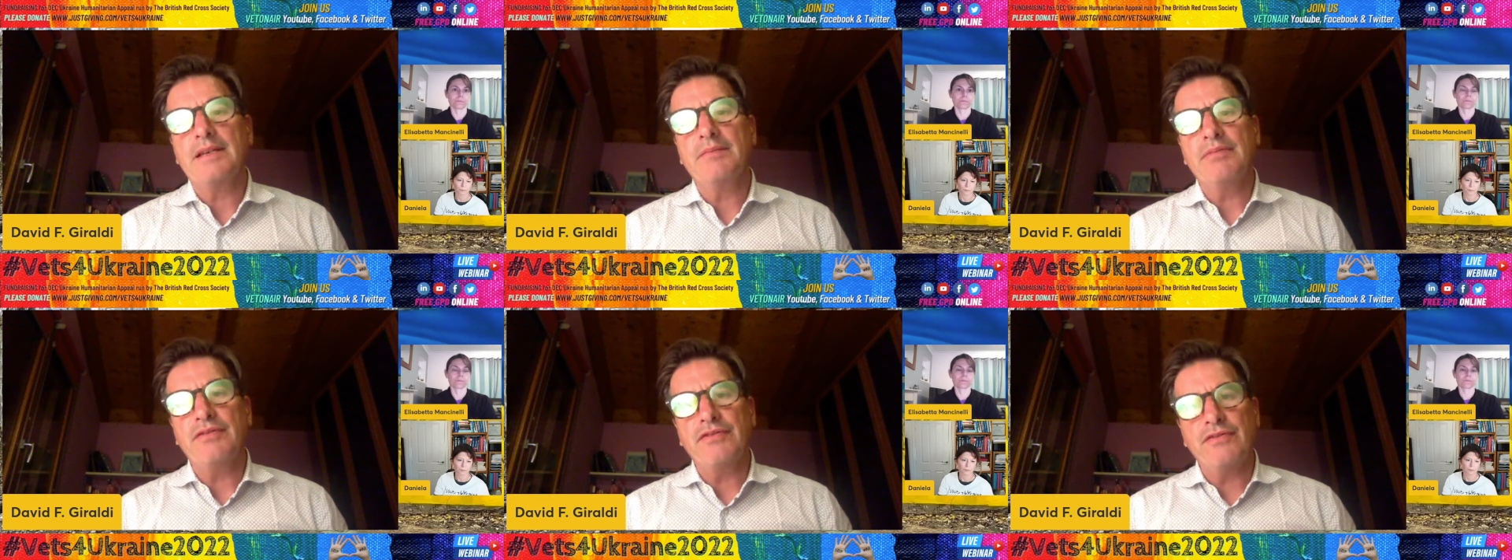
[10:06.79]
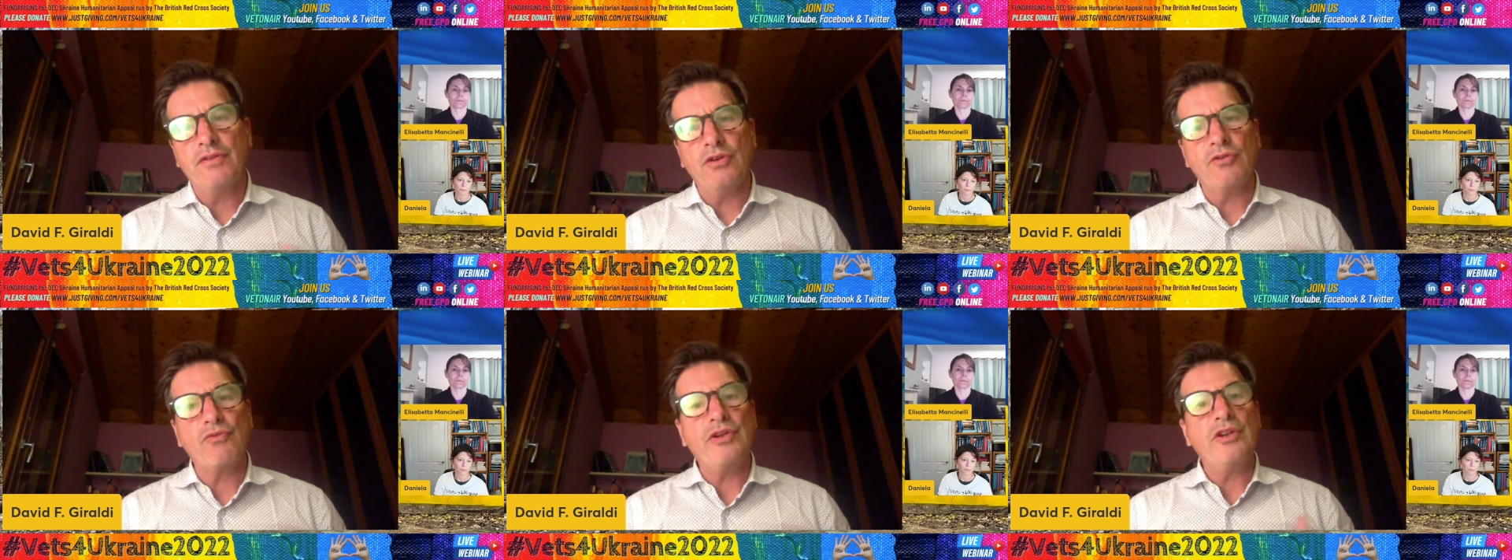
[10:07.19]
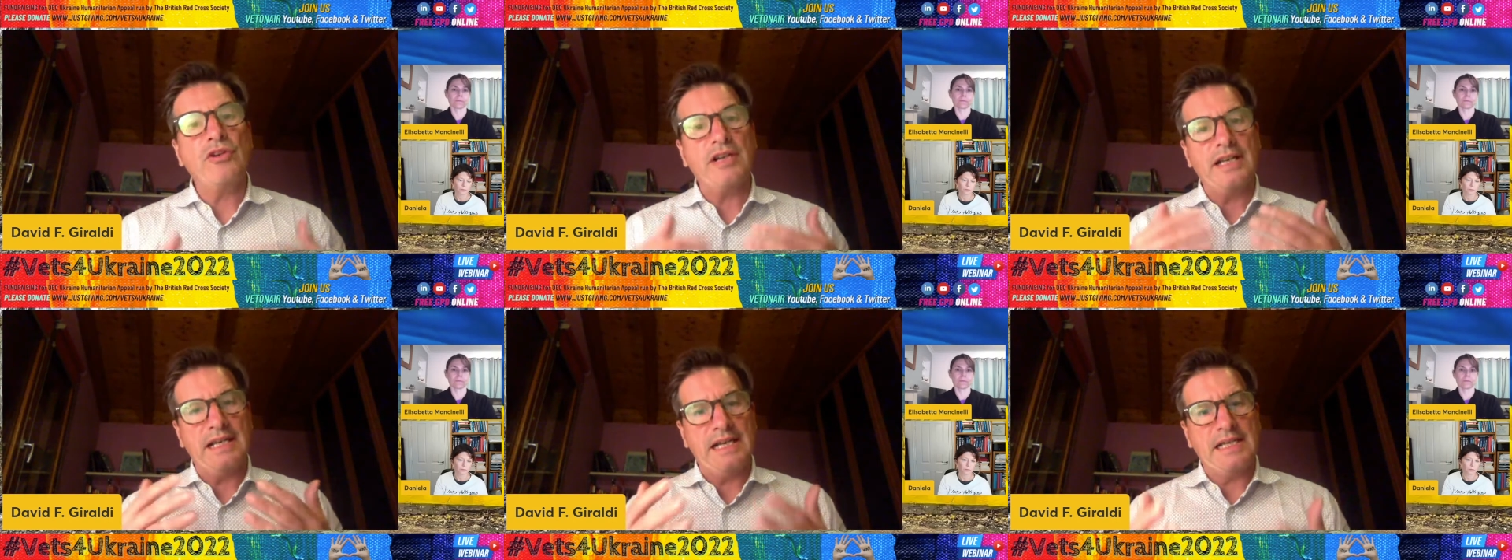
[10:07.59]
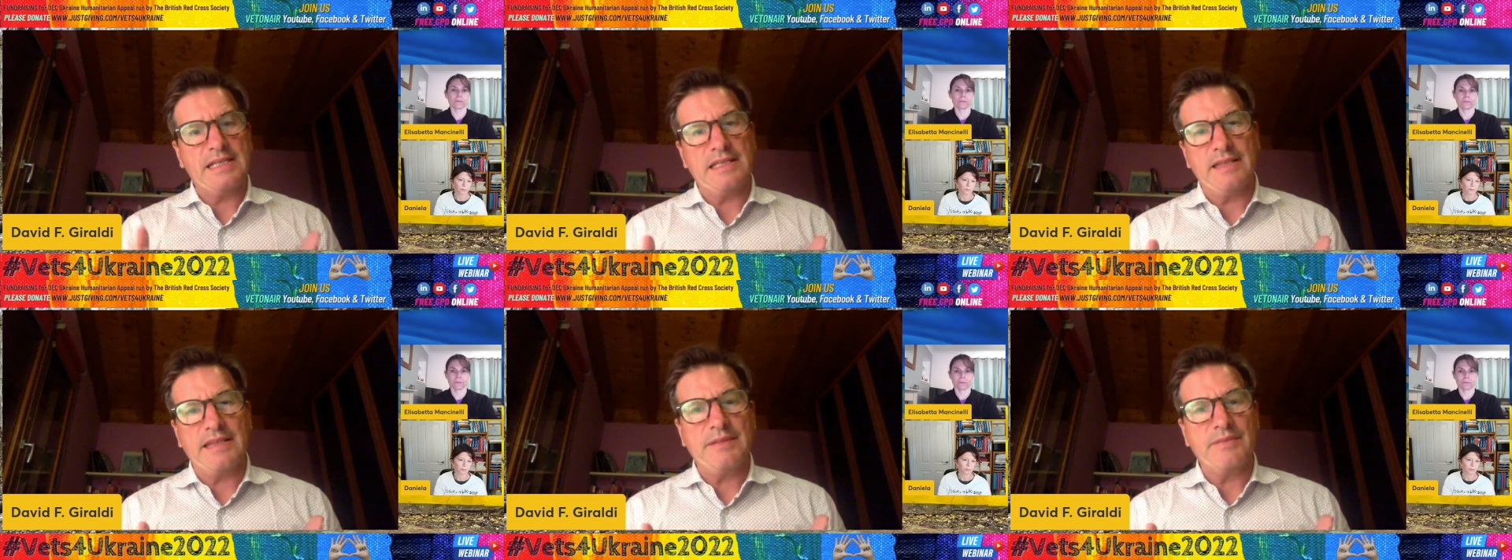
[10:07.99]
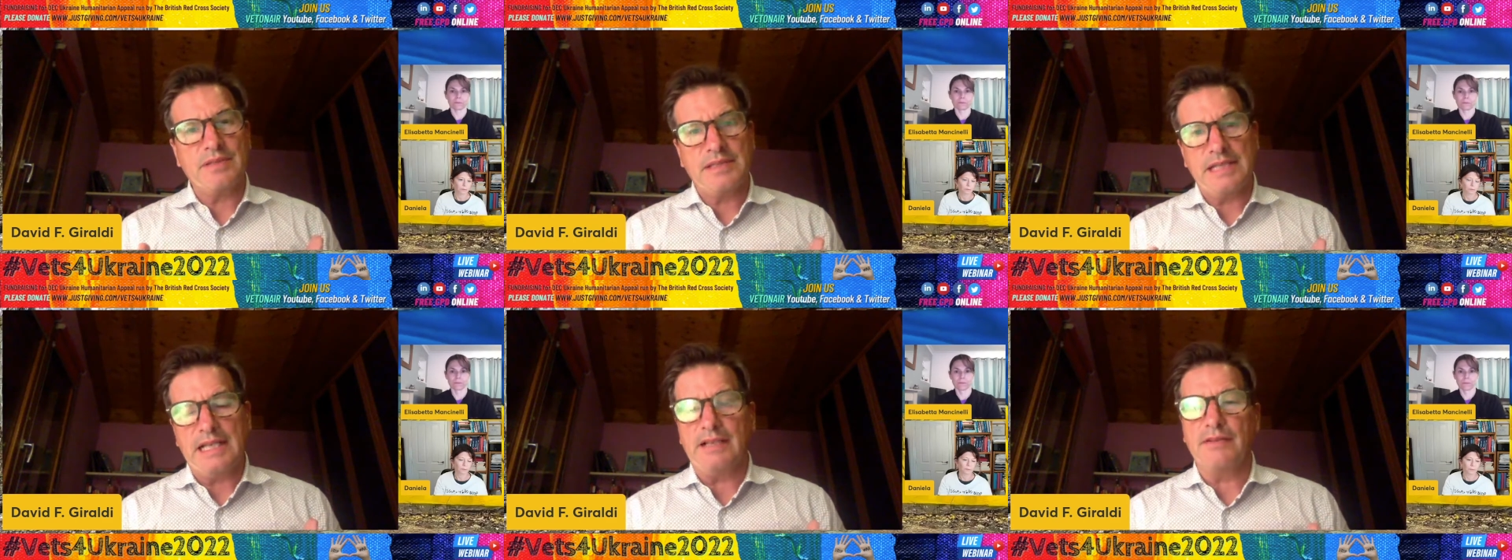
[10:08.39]
before reorganizing
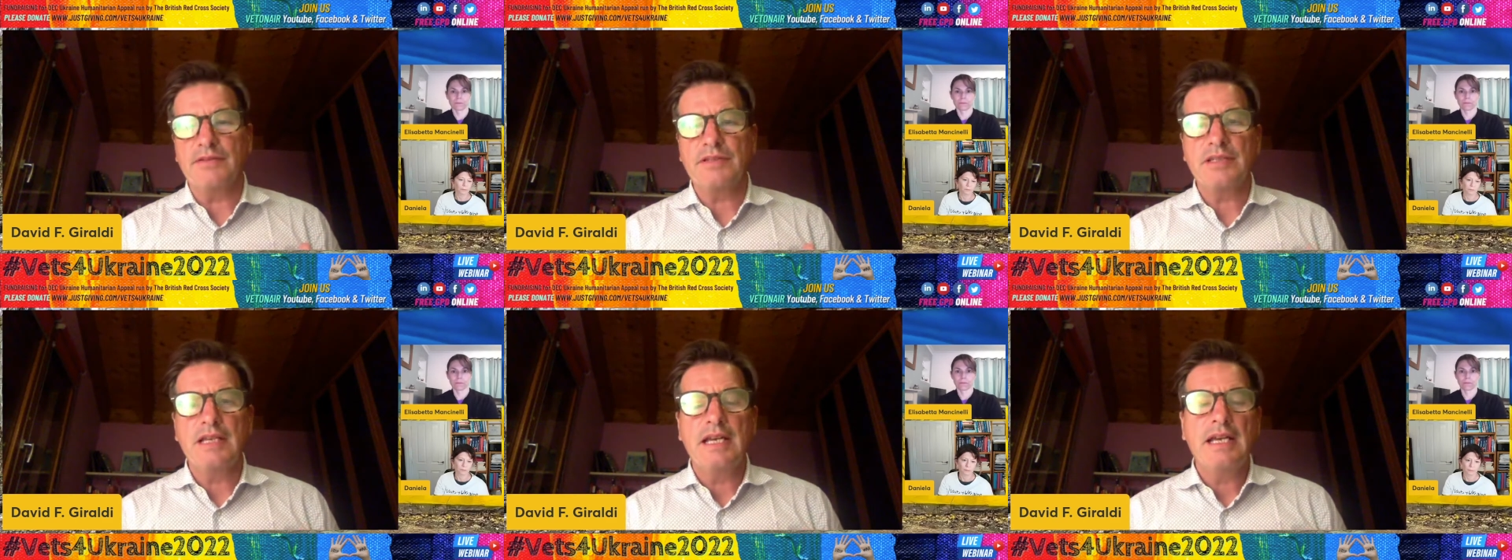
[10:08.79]
themselves.